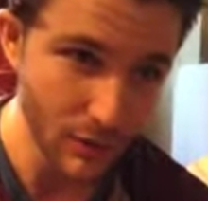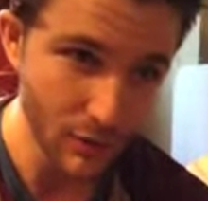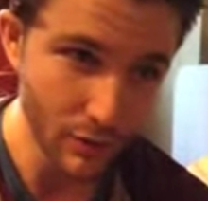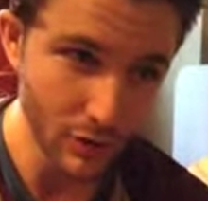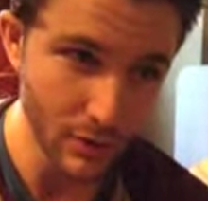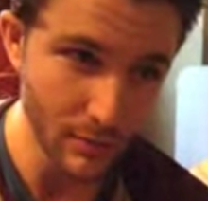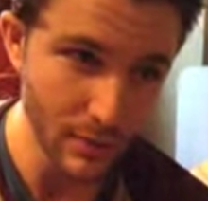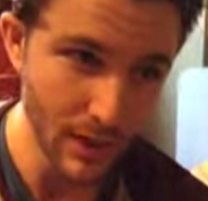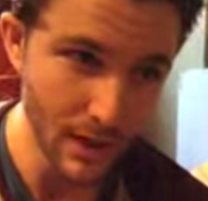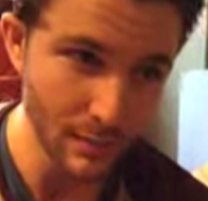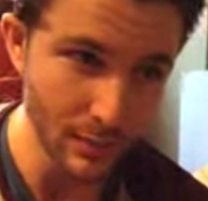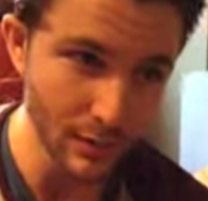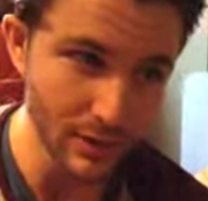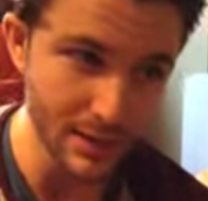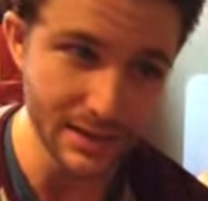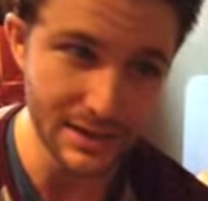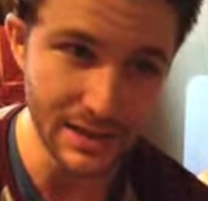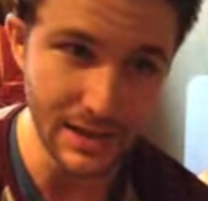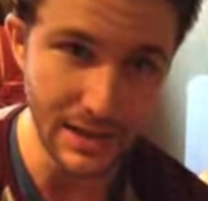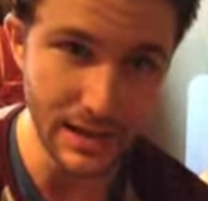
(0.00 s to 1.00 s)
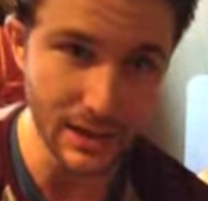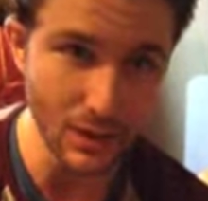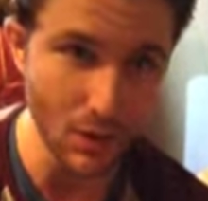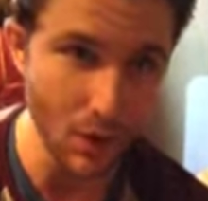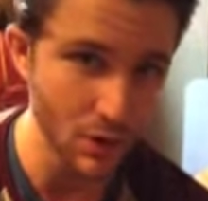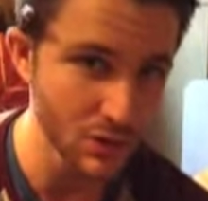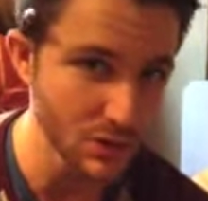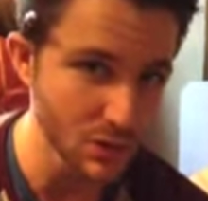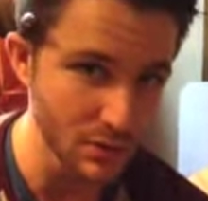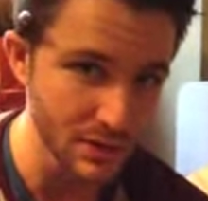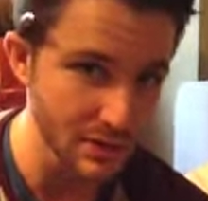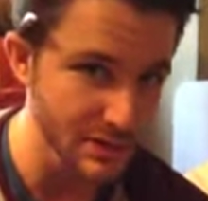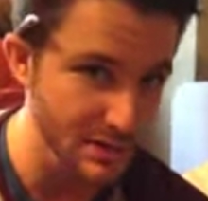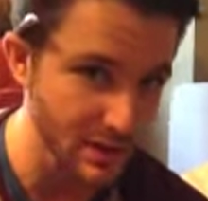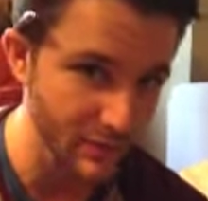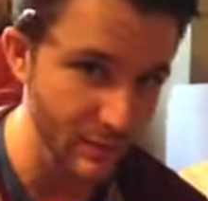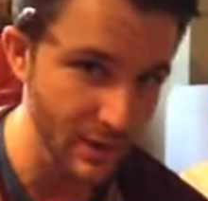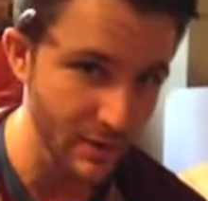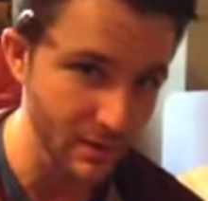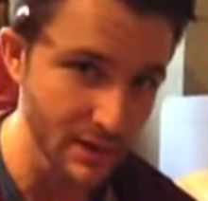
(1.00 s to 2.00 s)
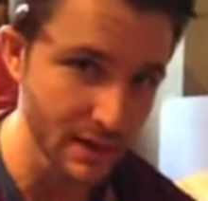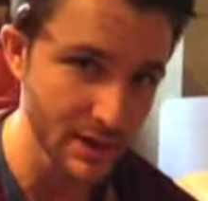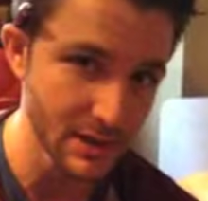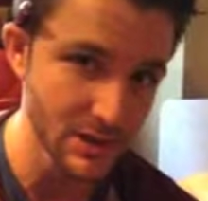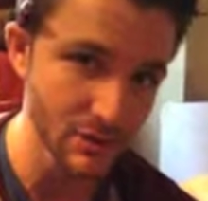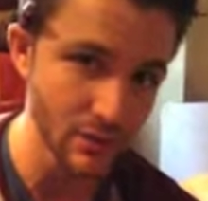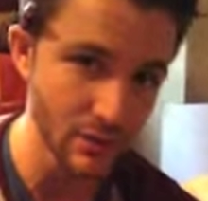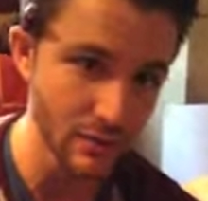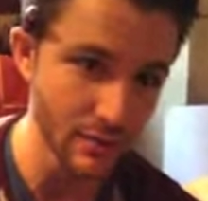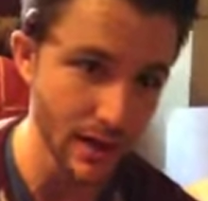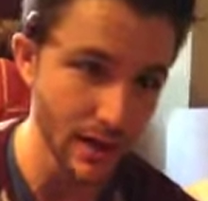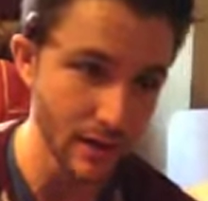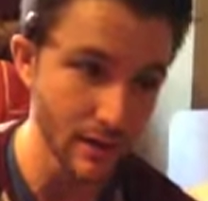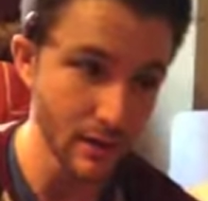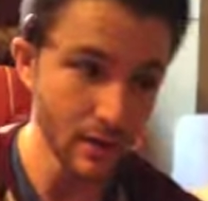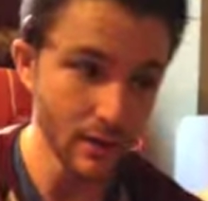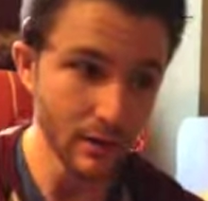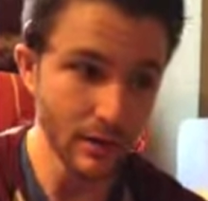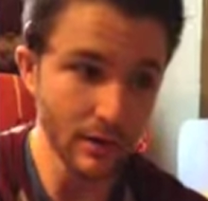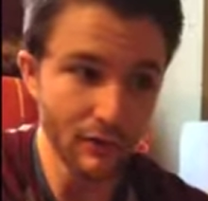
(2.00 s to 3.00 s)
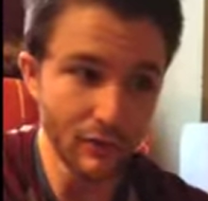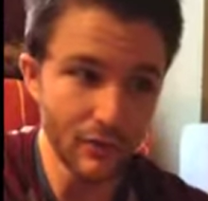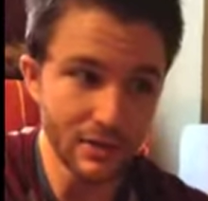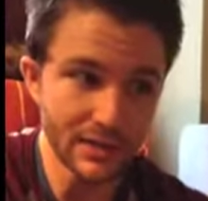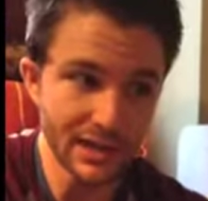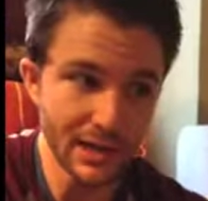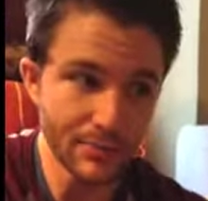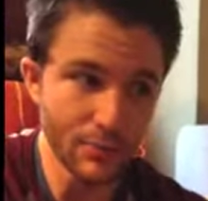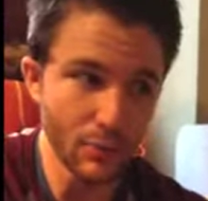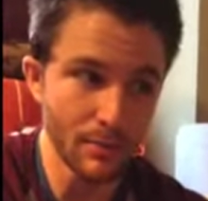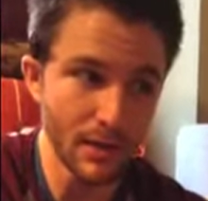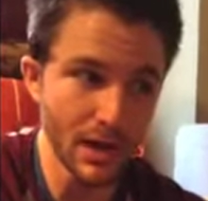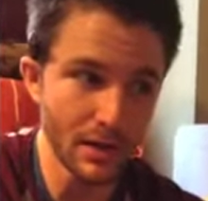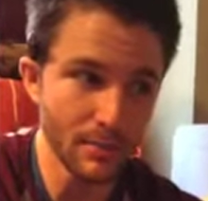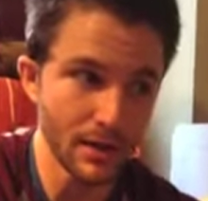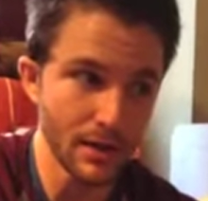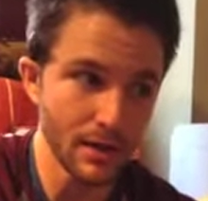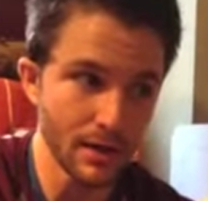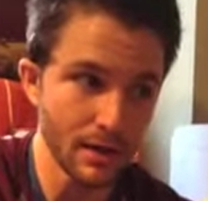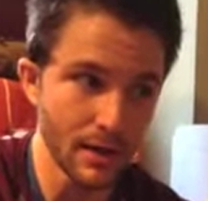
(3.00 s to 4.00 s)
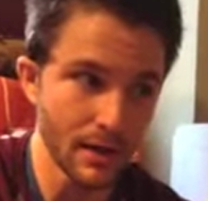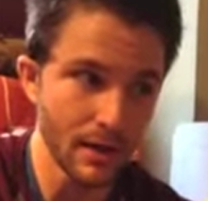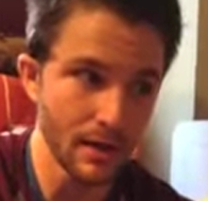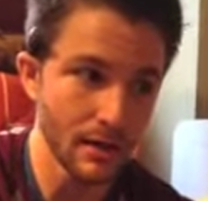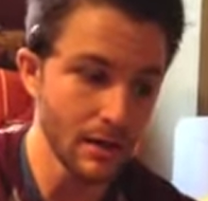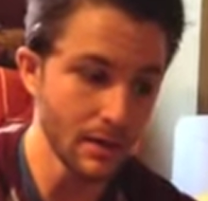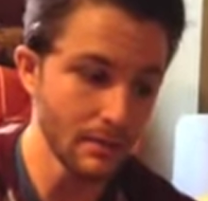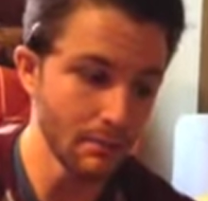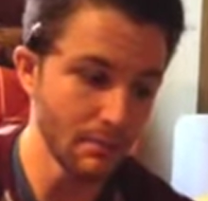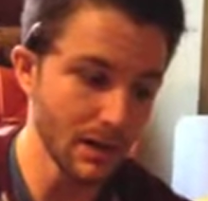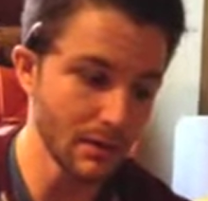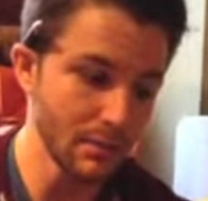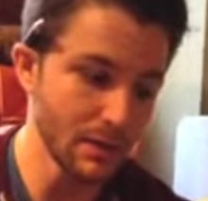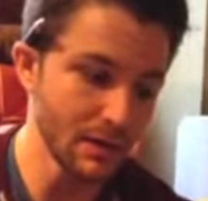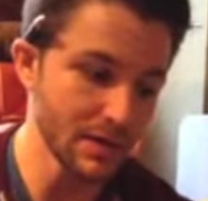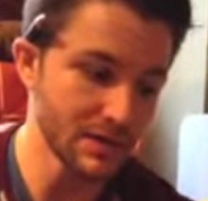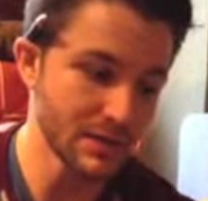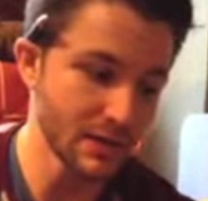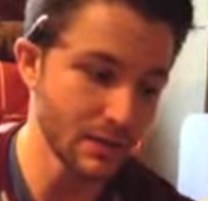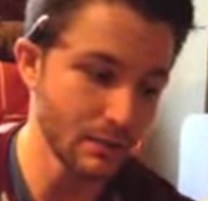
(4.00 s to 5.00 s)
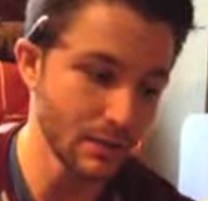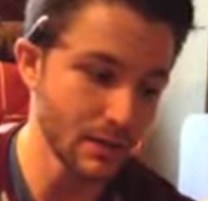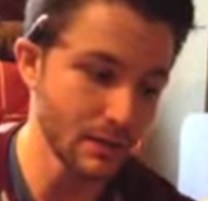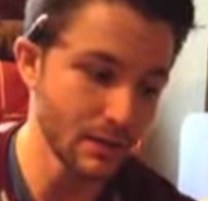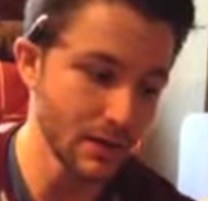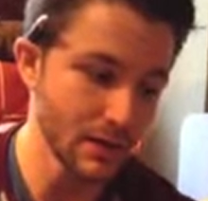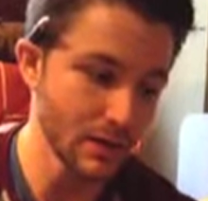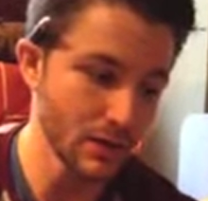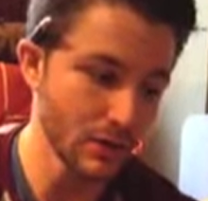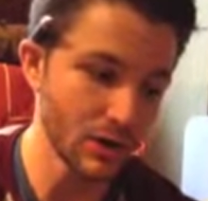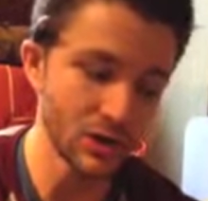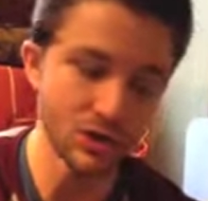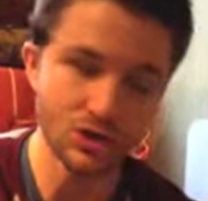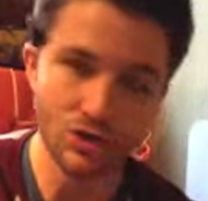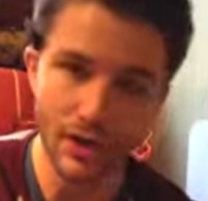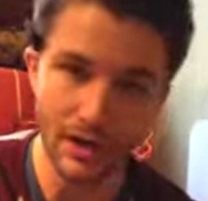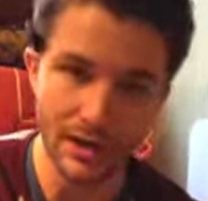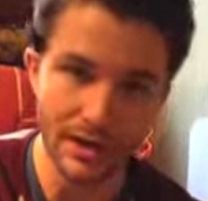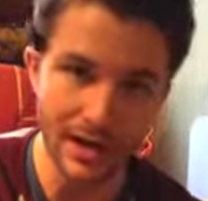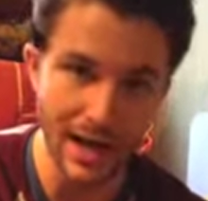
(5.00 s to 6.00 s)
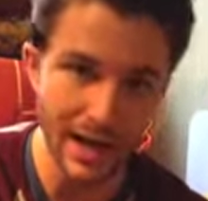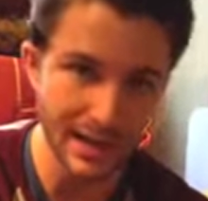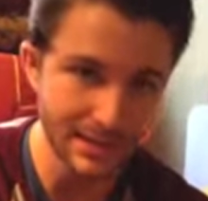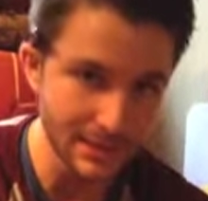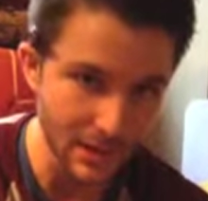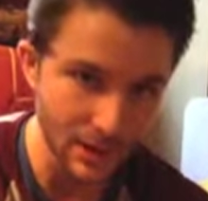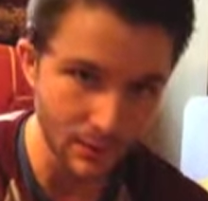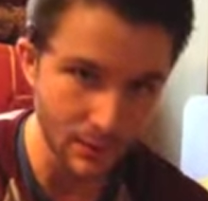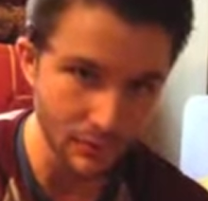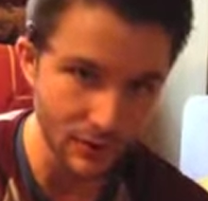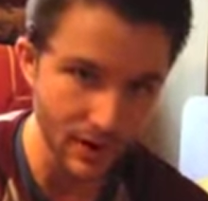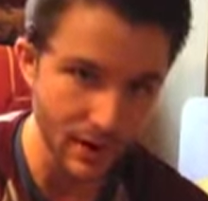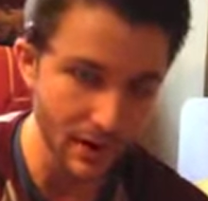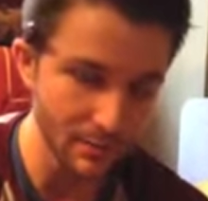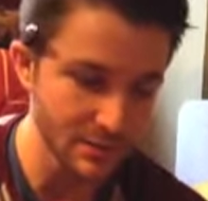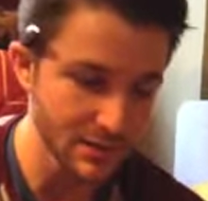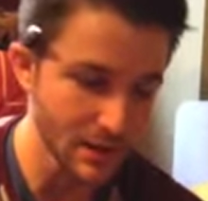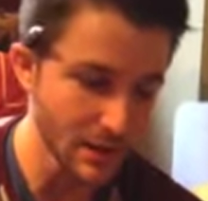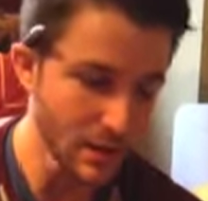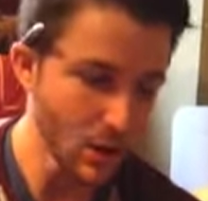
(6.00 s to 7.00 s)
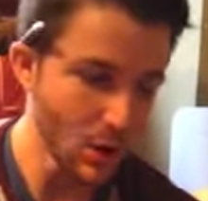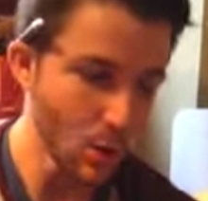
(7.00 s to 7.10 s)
They're going to be able to see all sorts of stuff about the history of that. Like, for example, maybe somebody, they already traded hands a couple times.